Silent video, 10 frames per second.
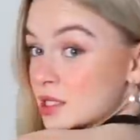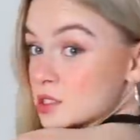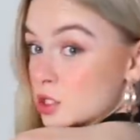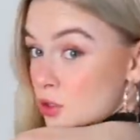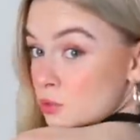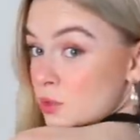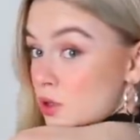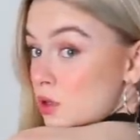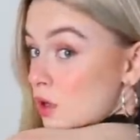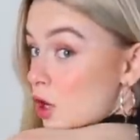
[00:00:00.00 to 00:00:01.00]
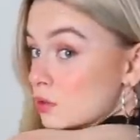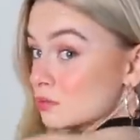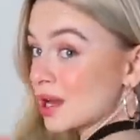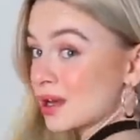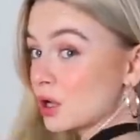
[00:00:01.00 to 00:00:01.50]
it's cute. We got
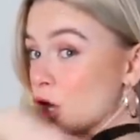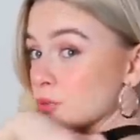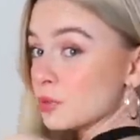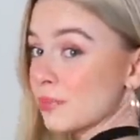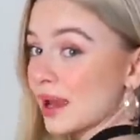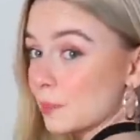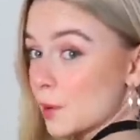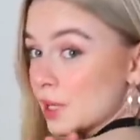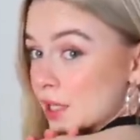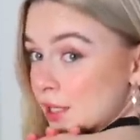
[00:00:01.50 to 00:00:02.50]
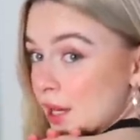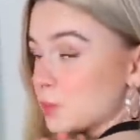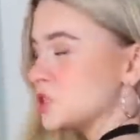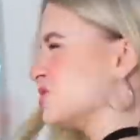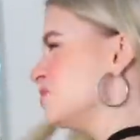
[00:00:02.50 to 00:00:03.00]
like an open back moment again.
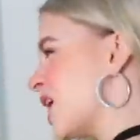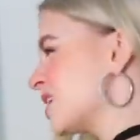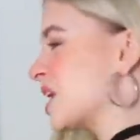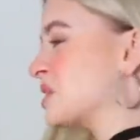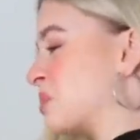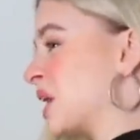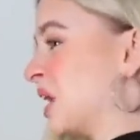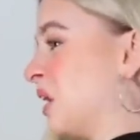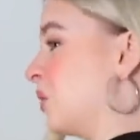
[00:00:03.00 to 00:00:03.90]
We do like it in the back out.